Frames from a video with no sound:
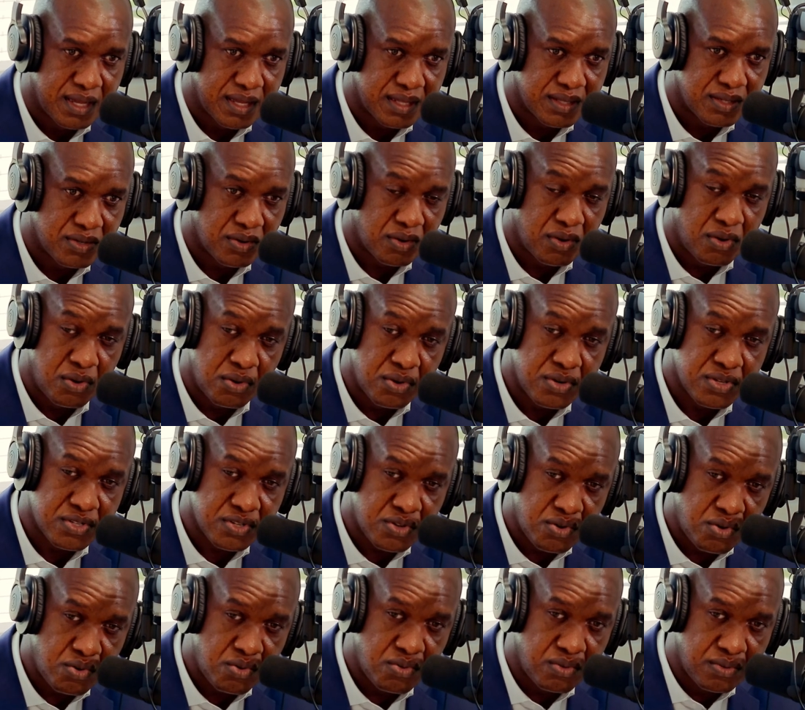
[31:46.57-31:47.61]
to go to
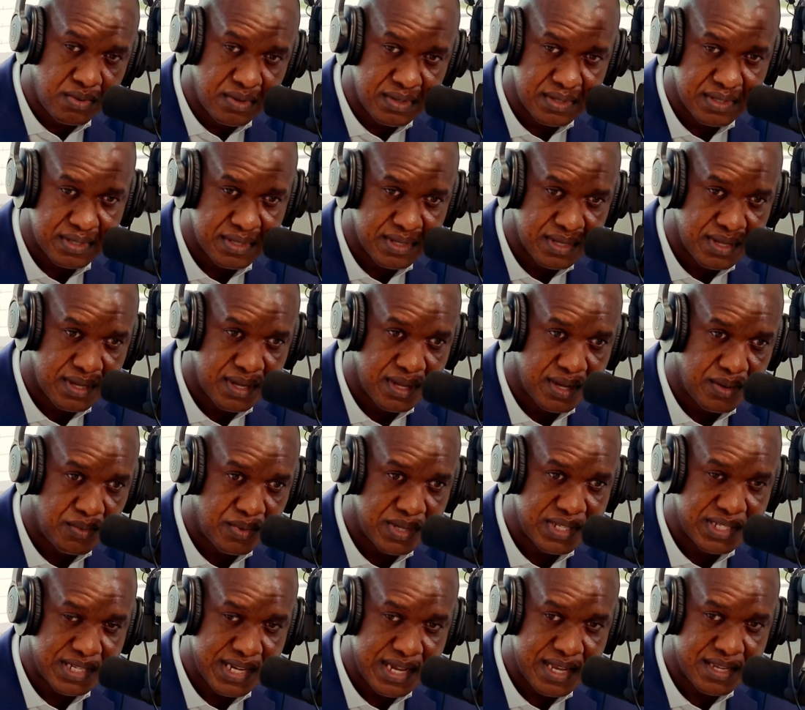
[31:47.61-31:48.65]
school
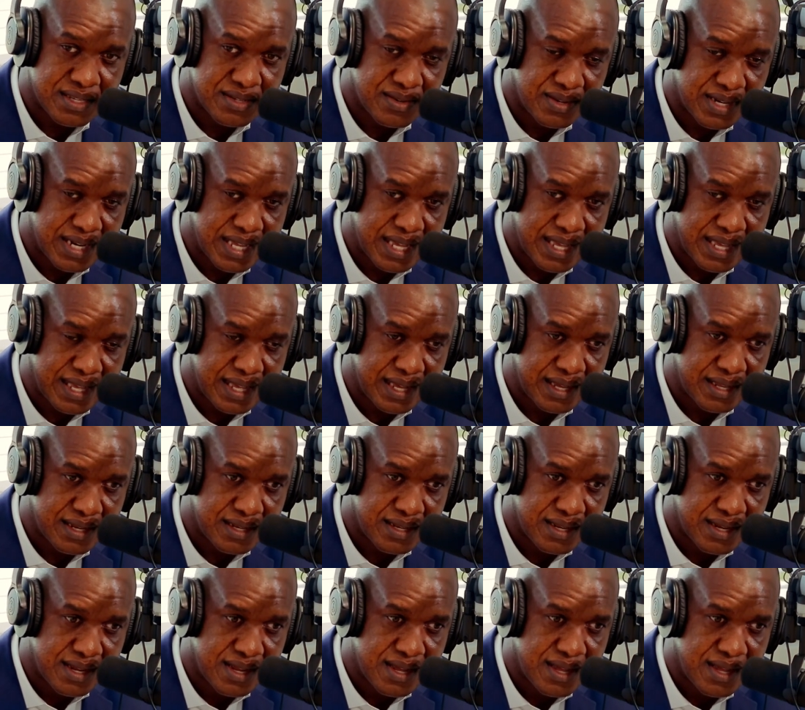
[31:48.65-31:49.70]
with chairs on their head
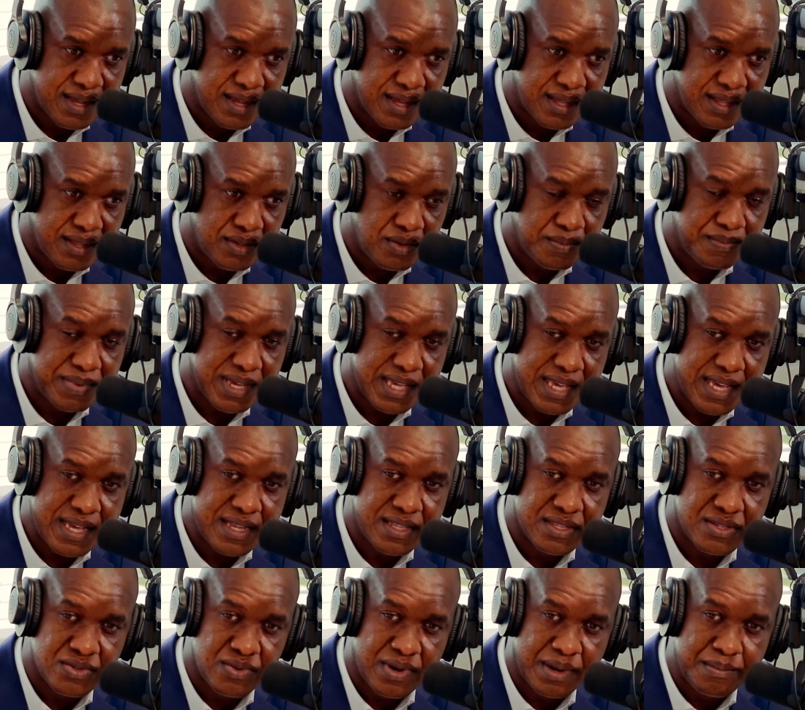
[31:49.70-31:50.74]
you
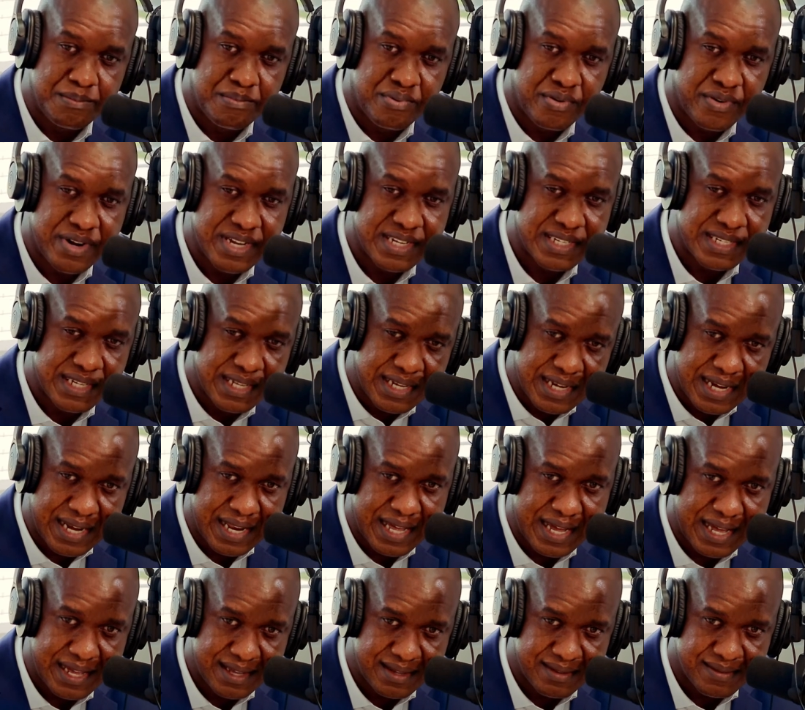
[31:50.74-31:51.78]
begin to appreciate
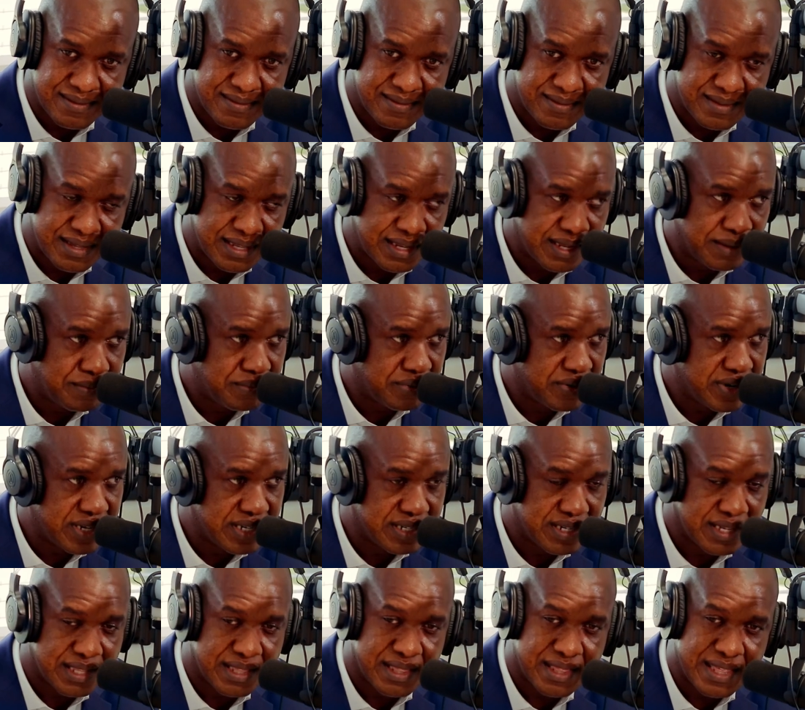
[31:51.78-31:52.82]
life and
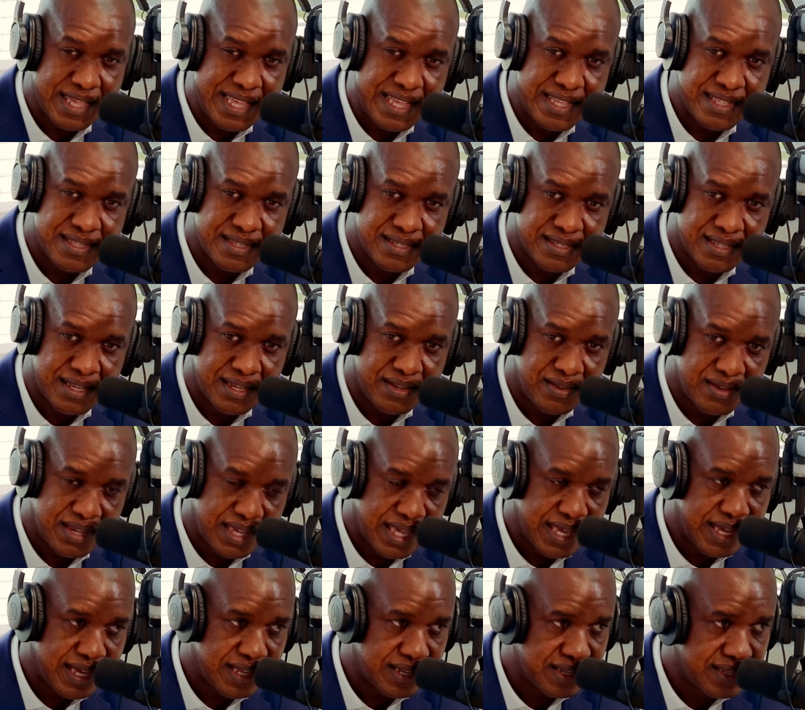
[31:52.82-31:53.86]
appreciate things that you
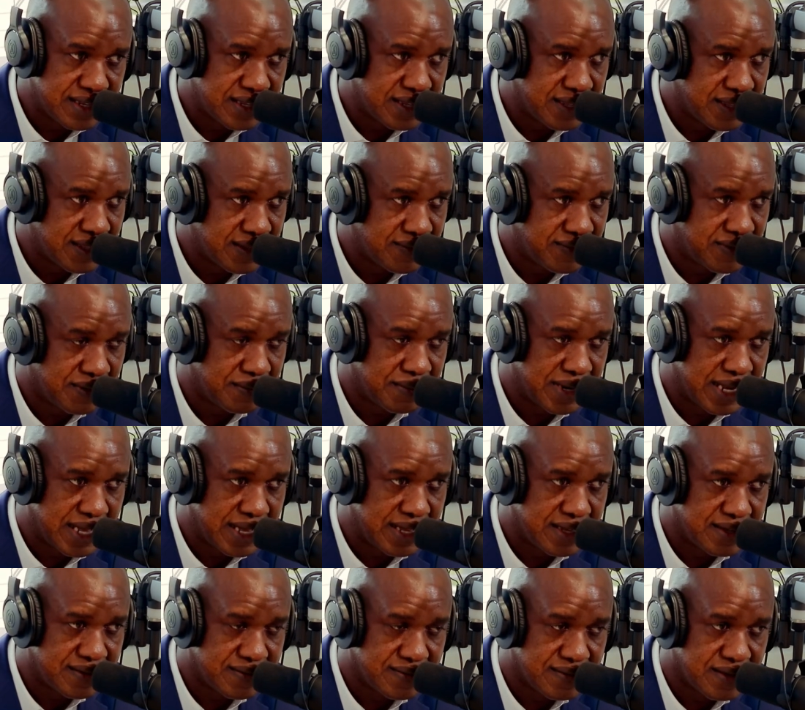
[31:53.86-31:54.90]
get from
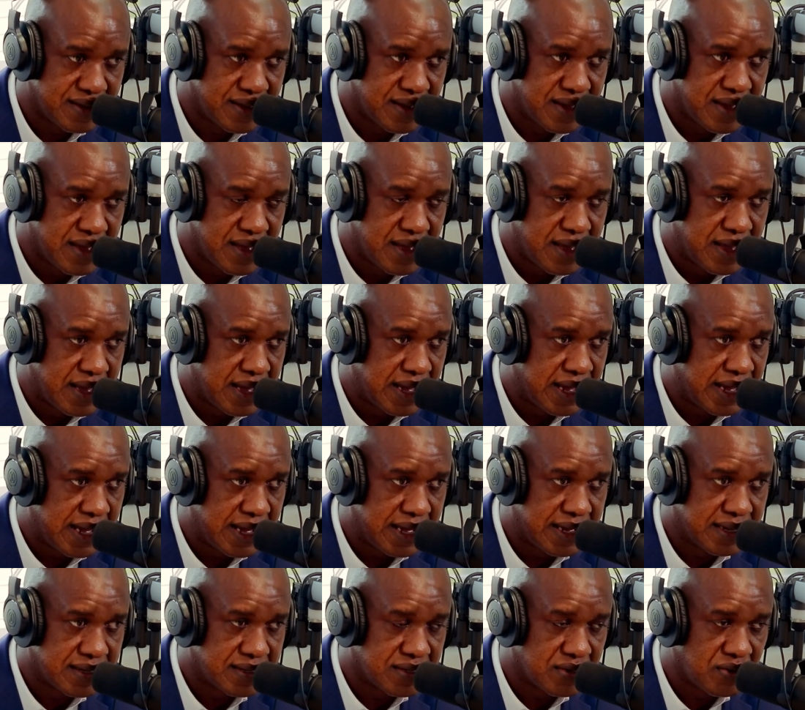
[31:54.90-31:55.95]
life. Mm-hmm.
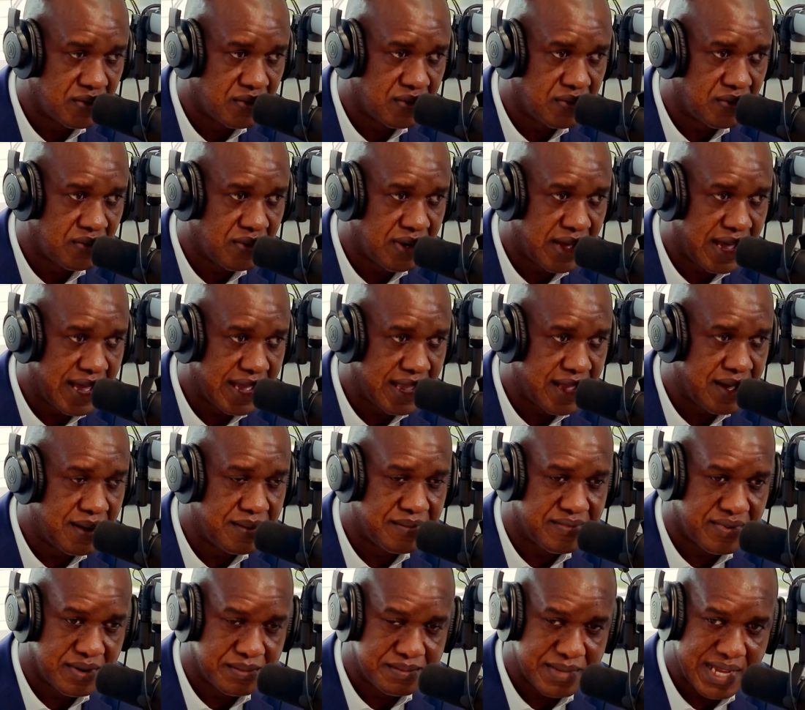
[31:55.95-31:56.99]
Uh, so I
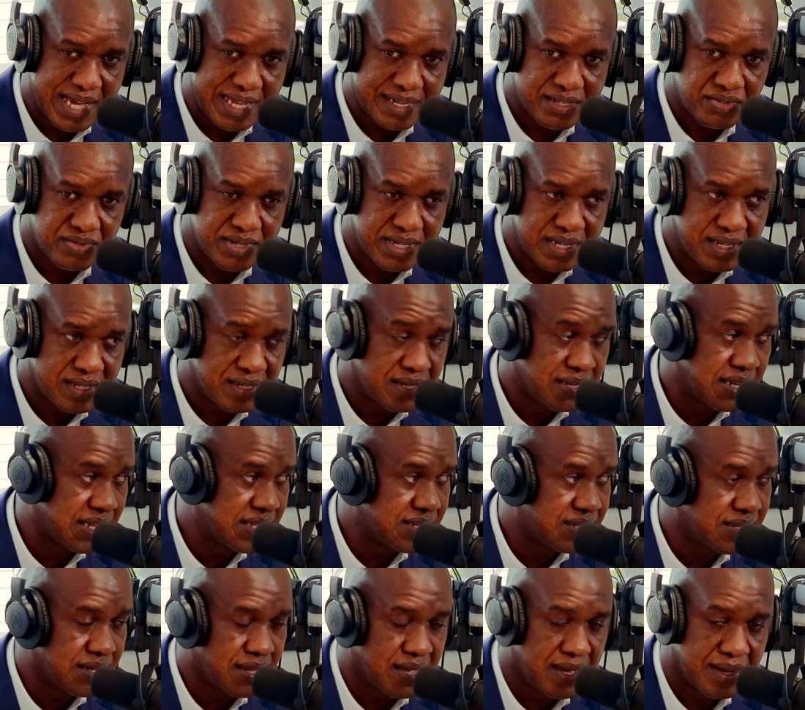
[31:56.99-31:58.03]
come from that tradition,
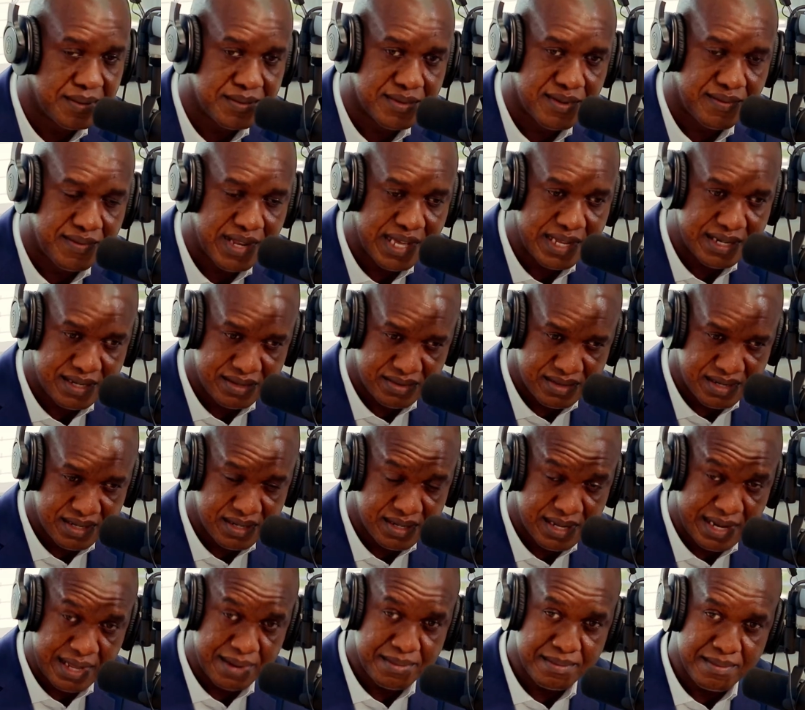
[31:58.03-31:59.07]
and she comes from that
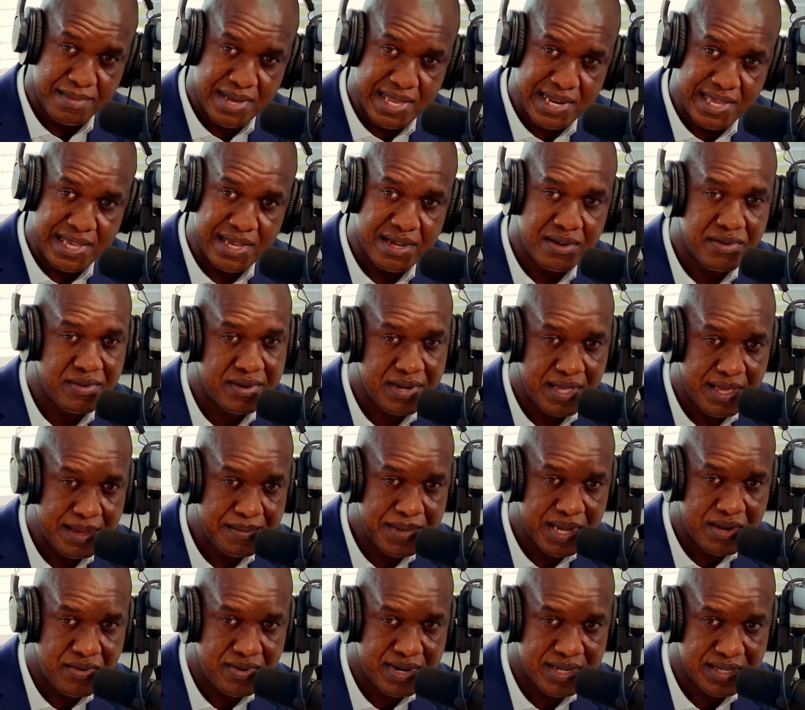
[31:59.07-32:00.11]
tradition. many
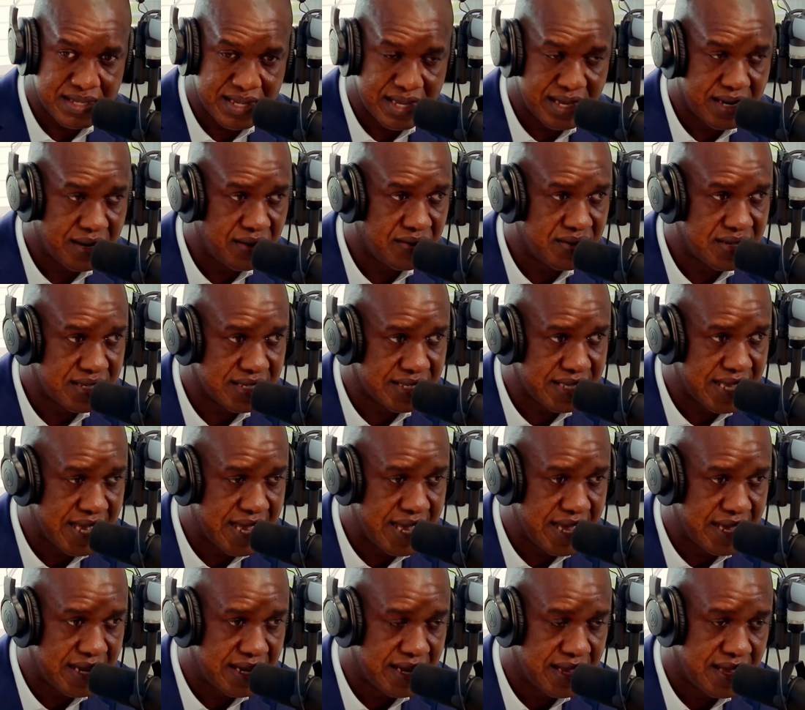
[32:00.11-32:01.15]
immigrants can
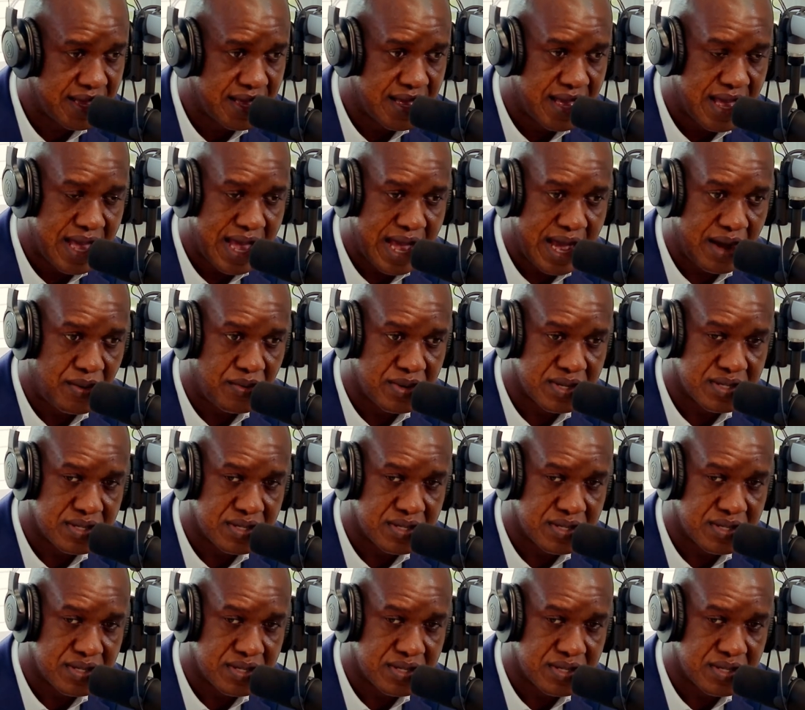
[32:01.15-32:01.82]
understand course, our